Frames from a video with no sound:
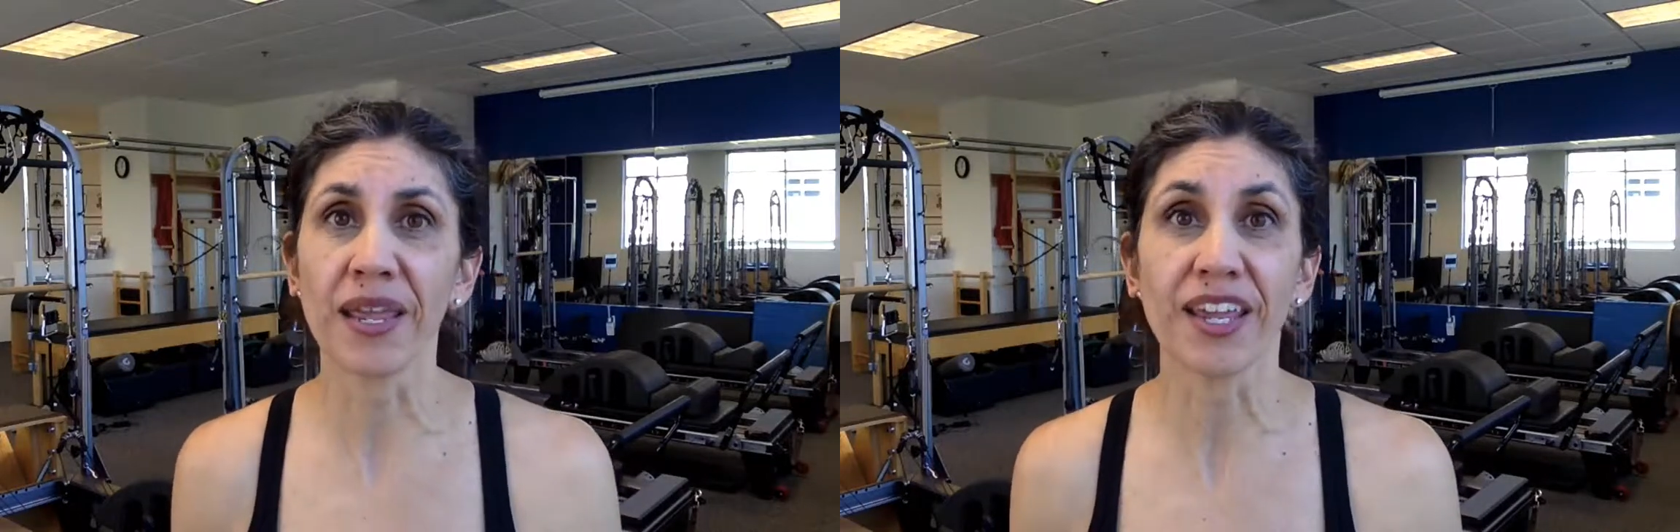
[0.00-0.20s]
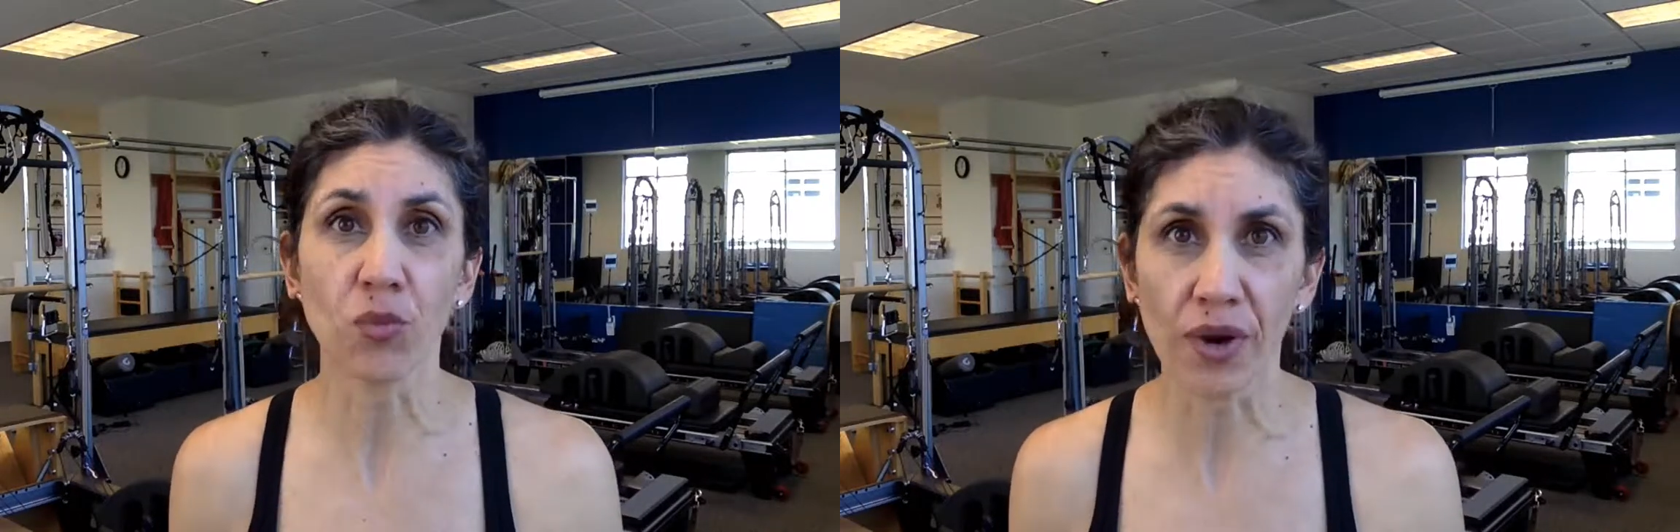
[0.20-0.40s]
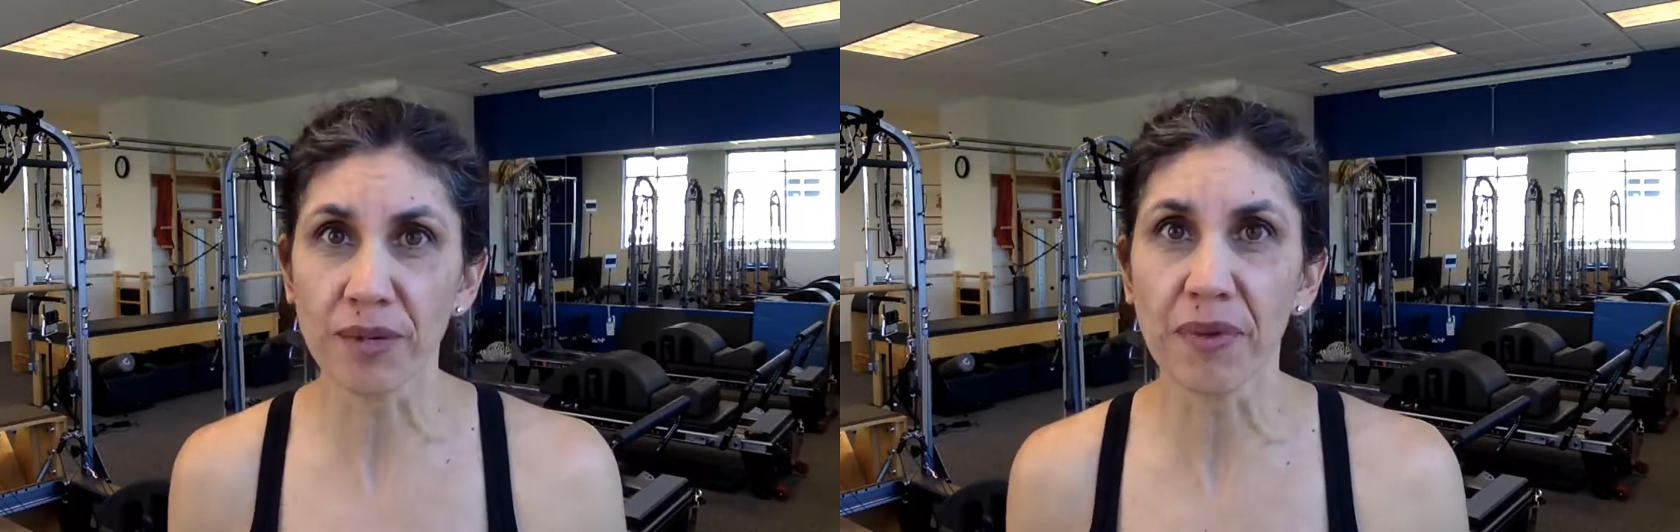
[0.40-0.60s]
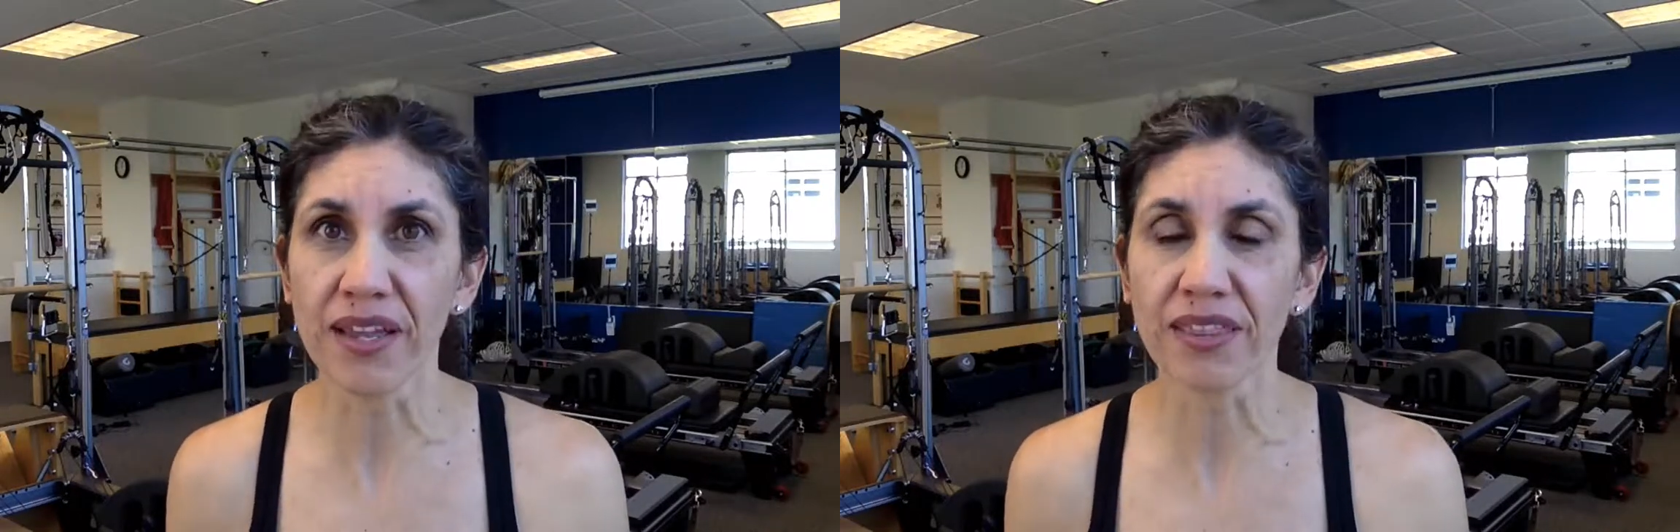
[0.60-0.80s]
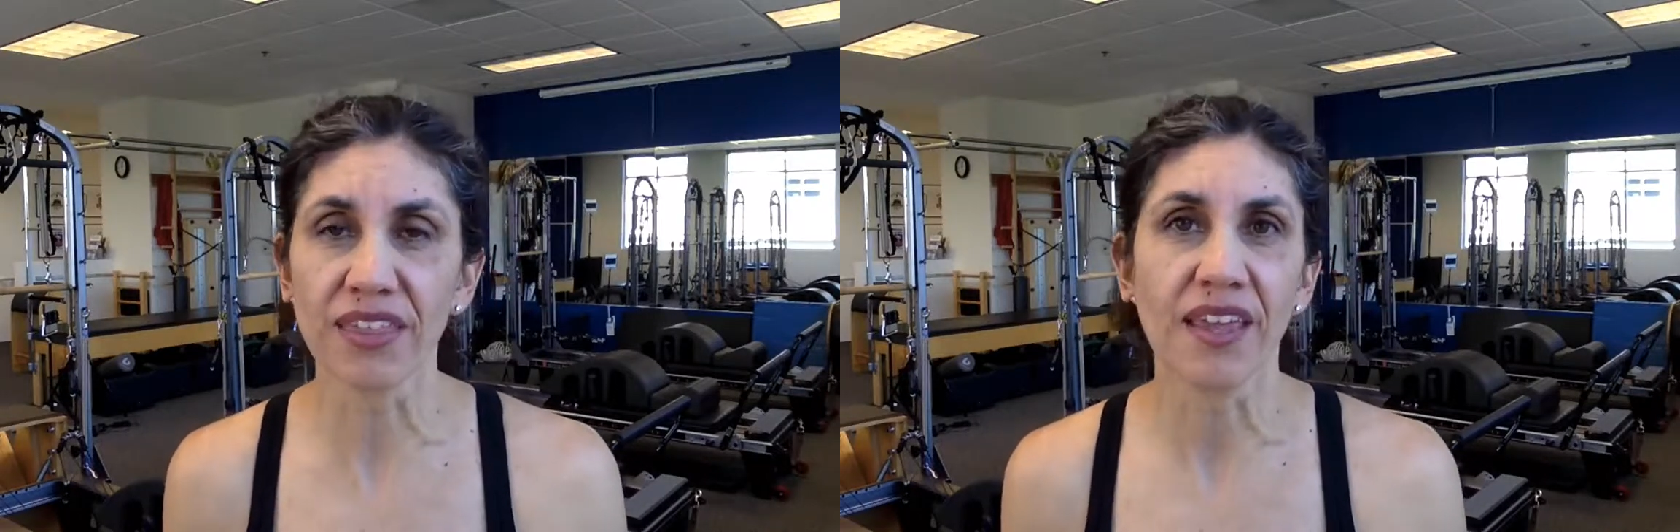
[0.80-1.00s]
in 1
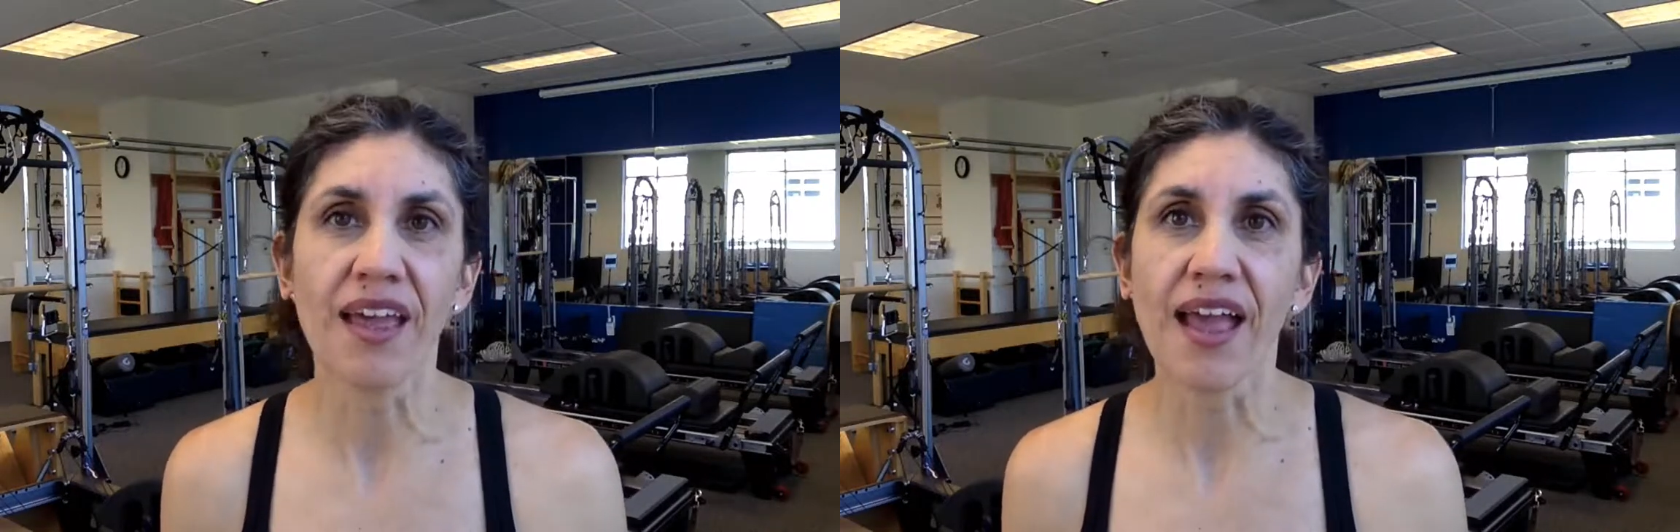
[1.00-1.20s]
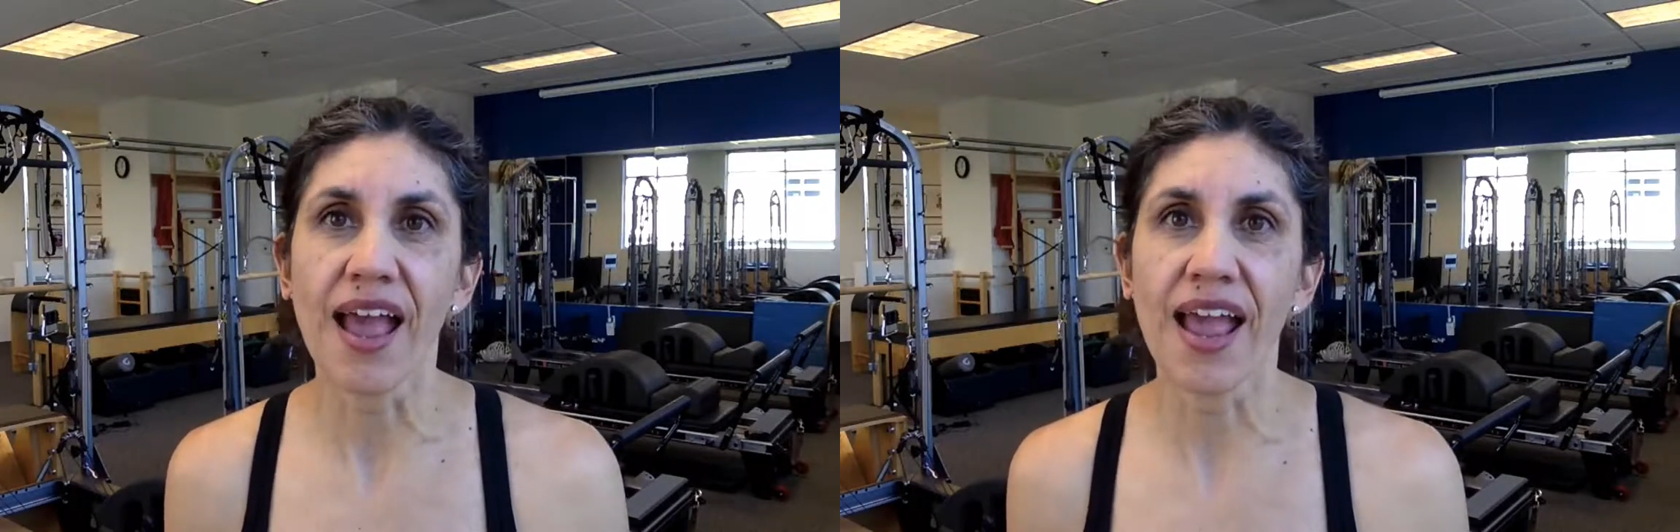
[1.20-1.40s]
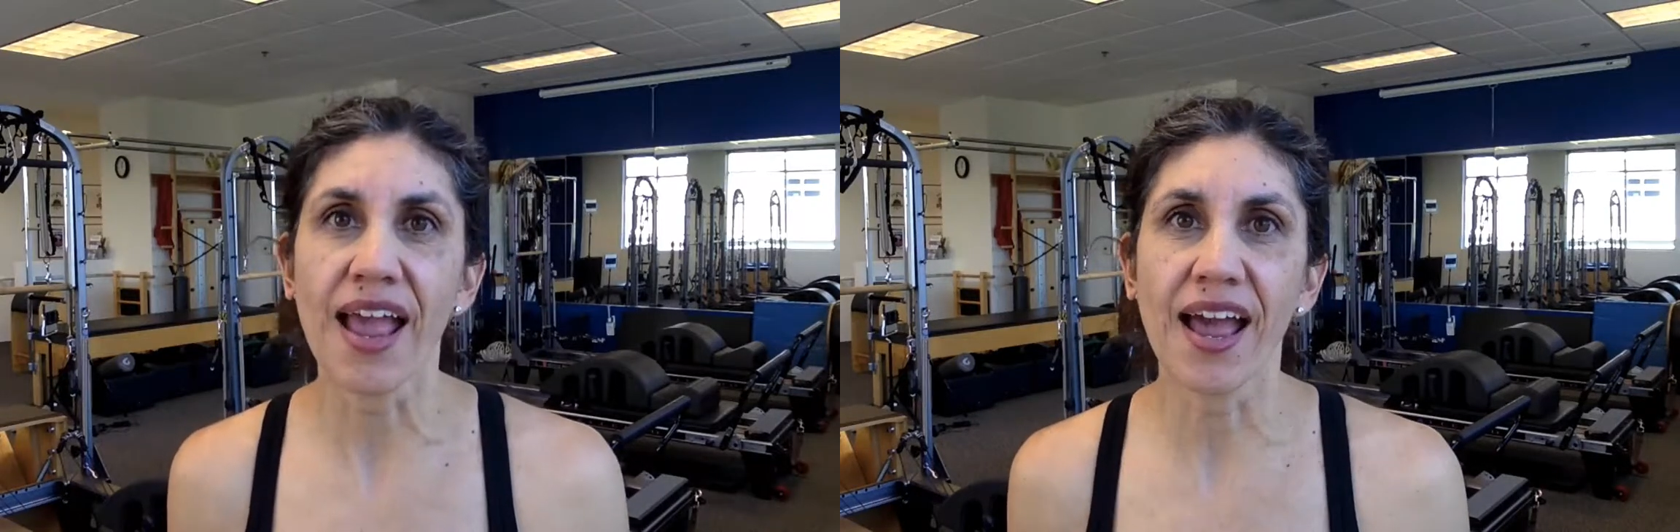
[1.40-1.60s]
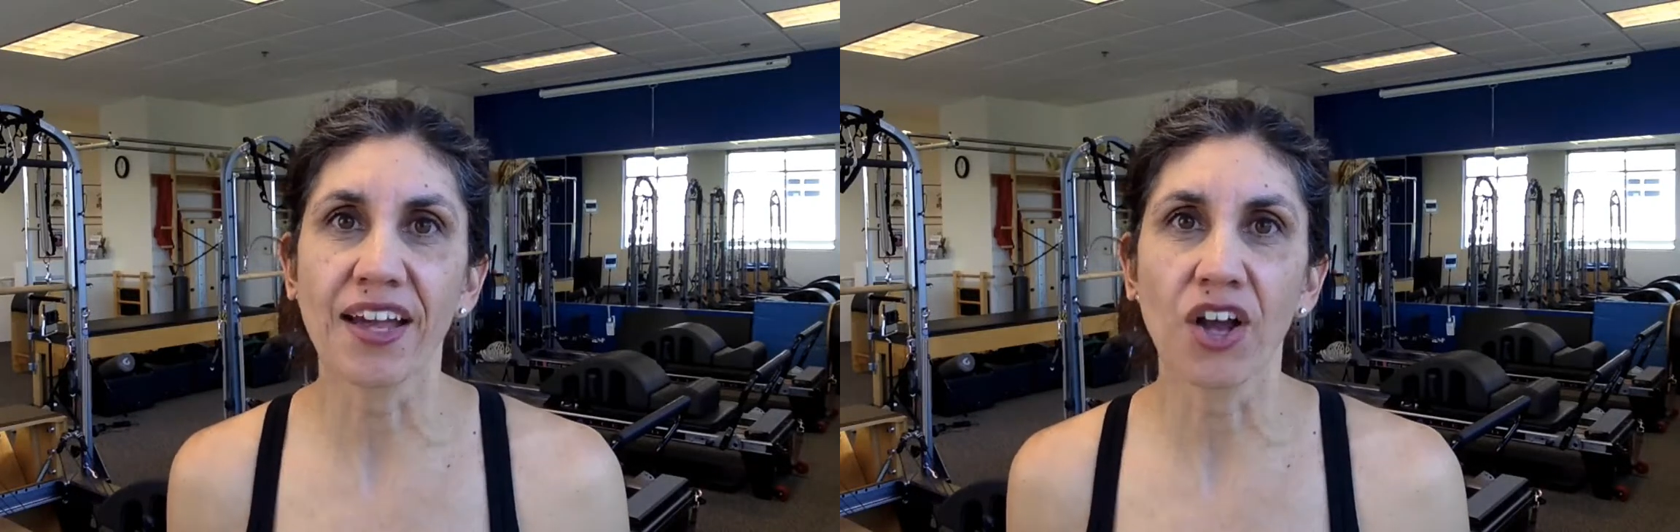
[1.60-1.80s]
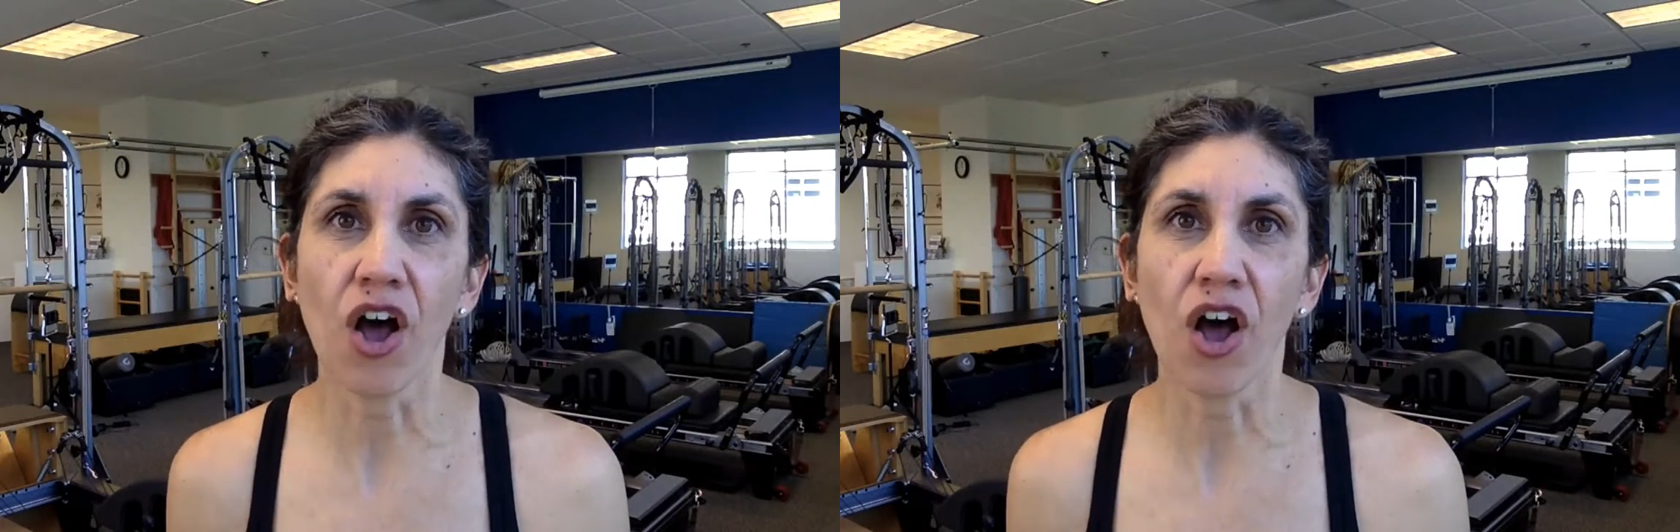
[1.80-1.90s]
month, and